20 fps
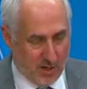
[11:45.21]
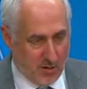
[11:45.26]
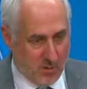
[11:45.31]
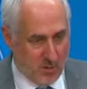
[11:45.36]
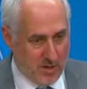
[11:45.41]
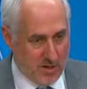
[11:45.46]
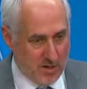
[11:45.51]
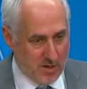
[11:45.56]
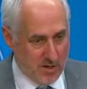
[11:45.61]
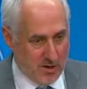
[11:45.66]

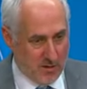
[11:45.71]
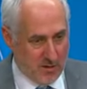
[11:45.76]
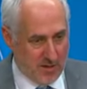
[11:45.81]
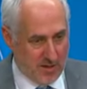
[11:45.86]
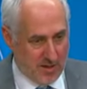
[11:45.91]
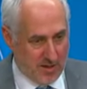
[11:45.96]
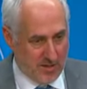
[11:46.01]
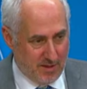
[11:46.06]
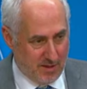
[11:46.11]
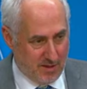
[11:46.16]
We know
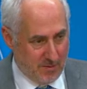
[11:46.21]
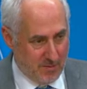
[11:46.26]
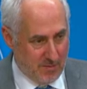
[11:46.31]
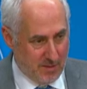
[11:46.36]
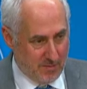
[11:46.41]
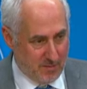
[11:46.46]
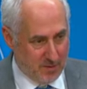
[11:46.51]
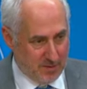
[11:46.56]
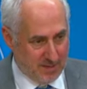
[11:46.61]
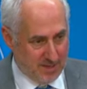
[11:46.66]
that there are
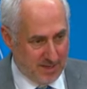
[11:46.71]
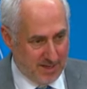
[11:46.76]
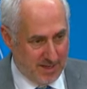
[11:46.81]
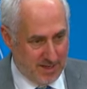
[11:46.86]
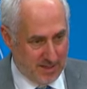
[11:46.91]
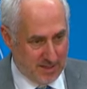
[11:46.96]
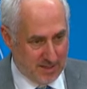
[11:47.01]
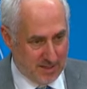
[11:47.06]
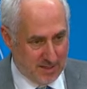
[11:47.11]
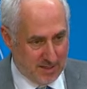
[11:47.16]
member
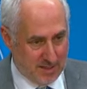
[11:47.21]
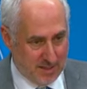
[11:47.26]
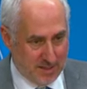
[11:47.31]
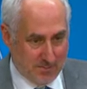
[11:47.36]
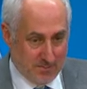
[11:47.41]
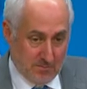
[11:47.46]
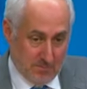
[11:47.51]
states